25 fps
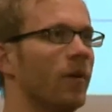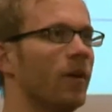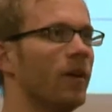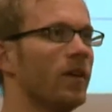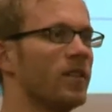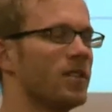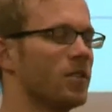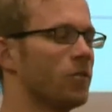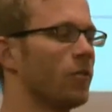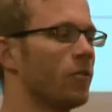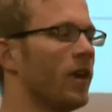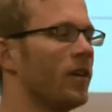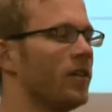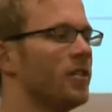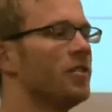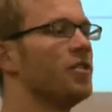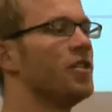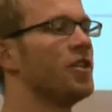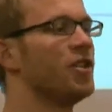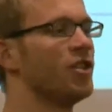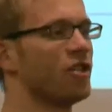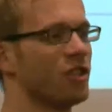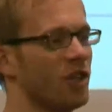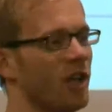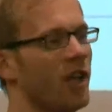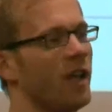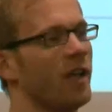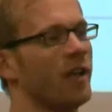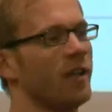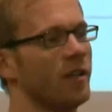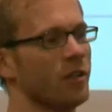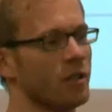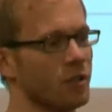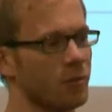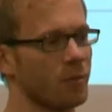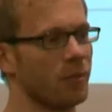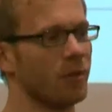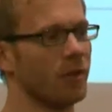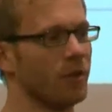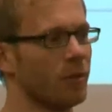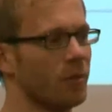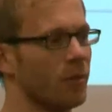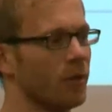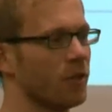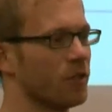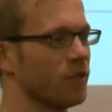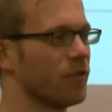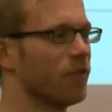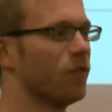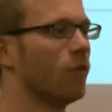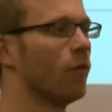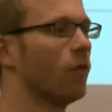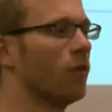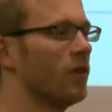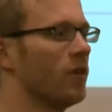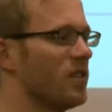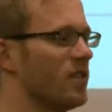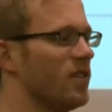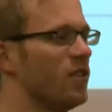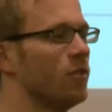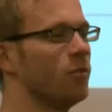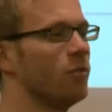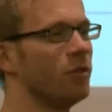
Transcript: strategy change pretty much for is new.